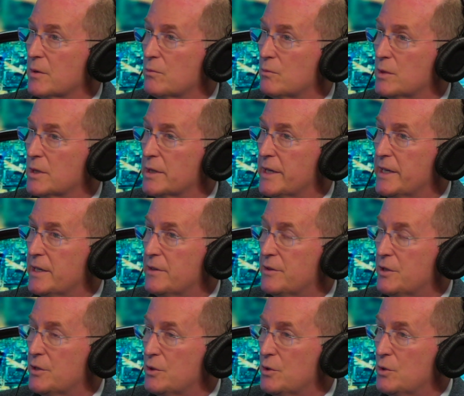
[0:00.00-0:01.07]
related
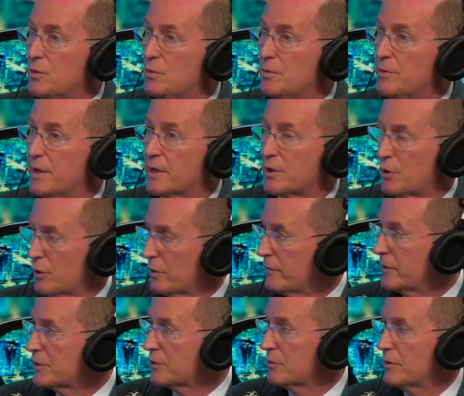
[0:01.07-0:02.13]
to the
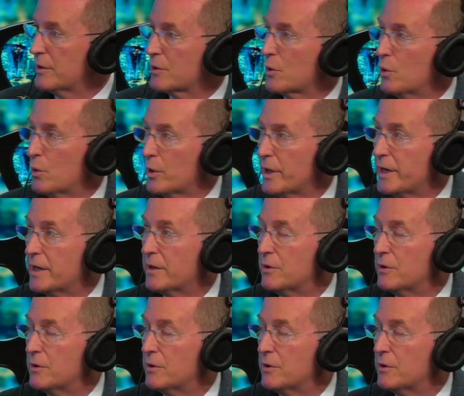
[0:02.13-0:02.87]
curvature of the cornea.